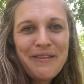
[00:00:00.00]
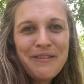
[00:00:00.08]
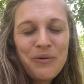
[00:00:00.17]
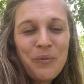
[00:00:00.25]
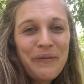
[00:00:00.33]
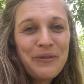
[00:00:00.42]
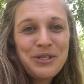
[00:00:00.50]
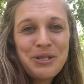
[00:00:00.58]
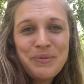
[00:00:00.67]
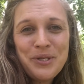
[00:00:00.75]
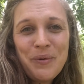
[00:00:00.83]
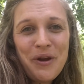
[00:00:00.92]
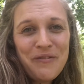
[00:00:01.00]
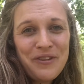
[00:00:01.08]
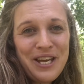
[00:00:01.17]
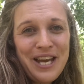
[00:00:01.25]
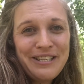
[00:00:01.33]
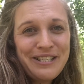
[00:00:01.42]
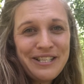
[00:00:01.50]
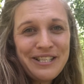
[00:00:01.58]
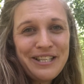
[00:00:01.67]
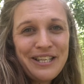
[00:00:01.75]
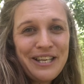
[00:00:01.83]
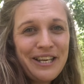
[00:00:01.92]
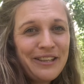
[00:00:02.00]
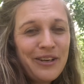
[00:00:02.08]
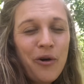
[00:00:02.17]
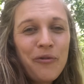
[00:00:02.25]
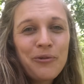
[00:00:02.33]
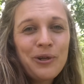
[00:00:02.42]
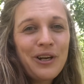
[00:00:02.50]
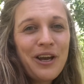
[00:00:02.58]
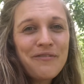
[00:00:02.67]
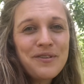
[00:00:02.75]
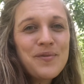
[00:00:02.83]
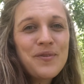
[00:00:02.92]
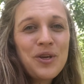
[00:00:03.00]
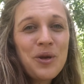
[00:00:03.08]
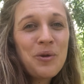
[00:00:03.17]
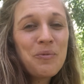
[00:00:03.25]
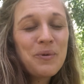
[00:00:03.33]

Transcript: the one that tips you over the edge into thinking that off-grid life is for you,